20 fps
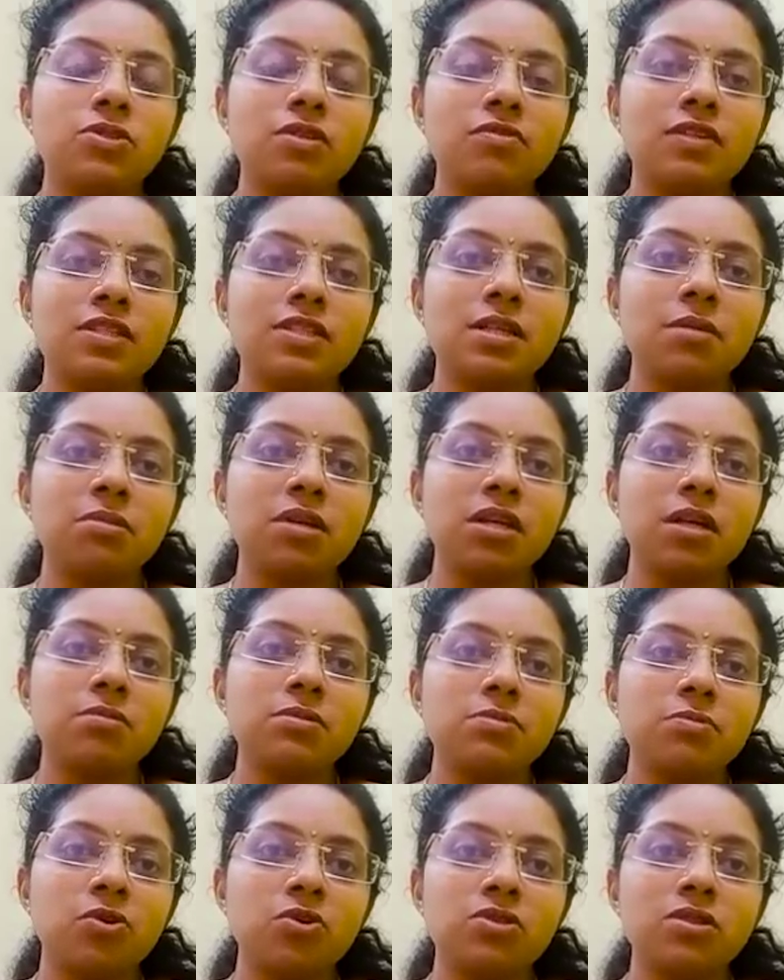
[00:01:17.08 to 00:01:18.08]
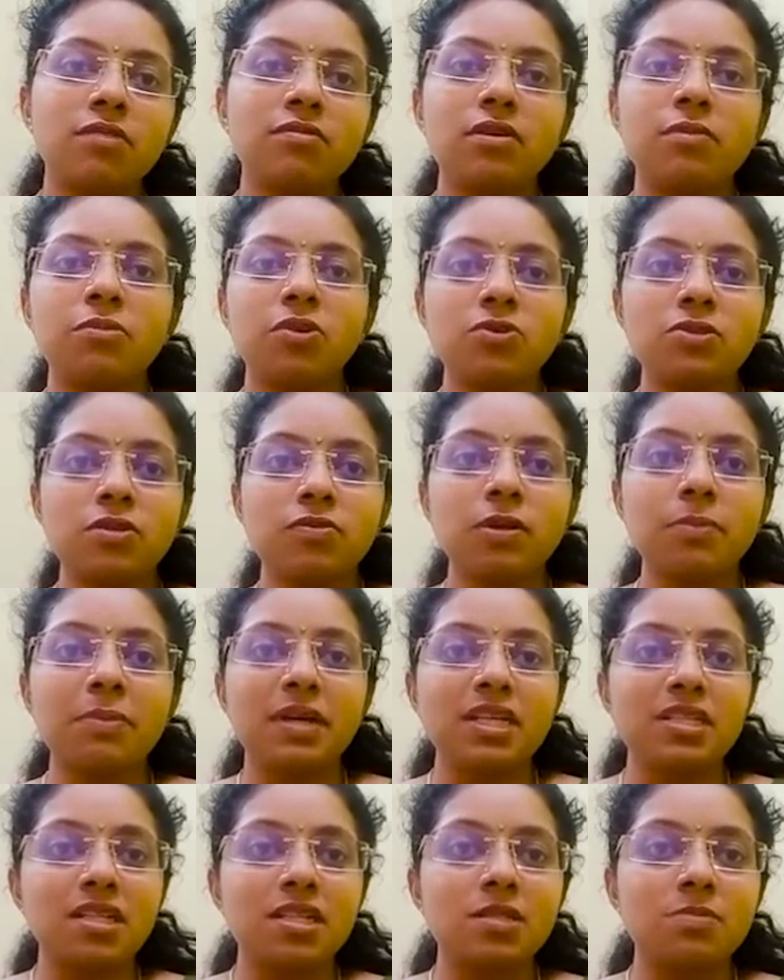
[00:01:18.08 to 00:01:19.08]
of the symptoms, most of the
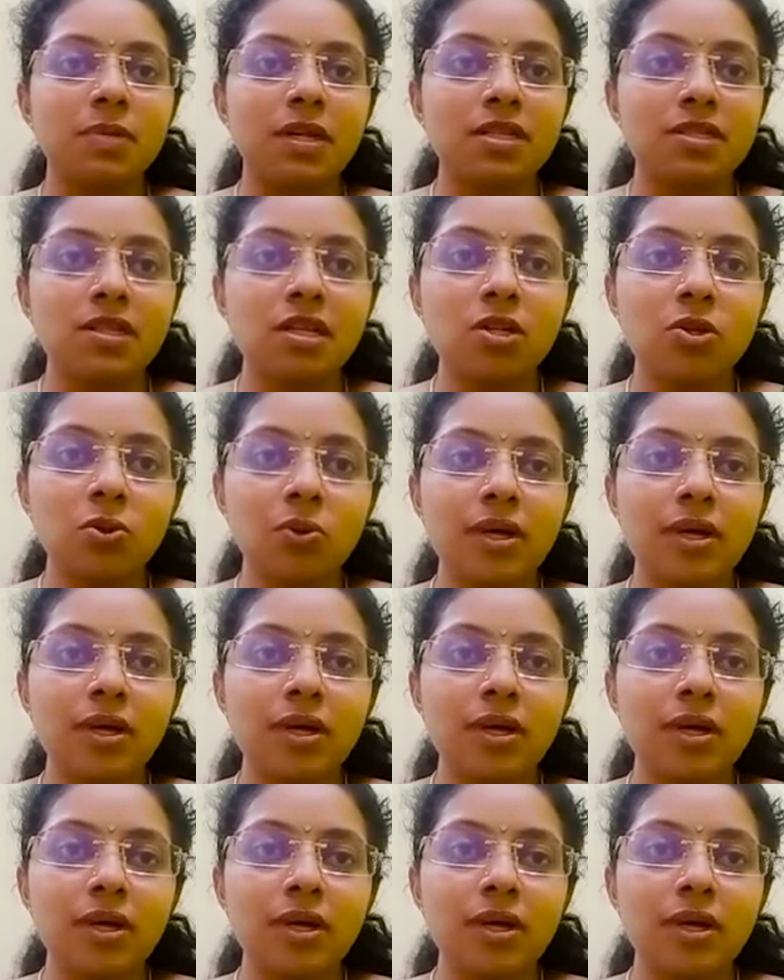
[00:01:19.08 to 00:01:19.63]
patients present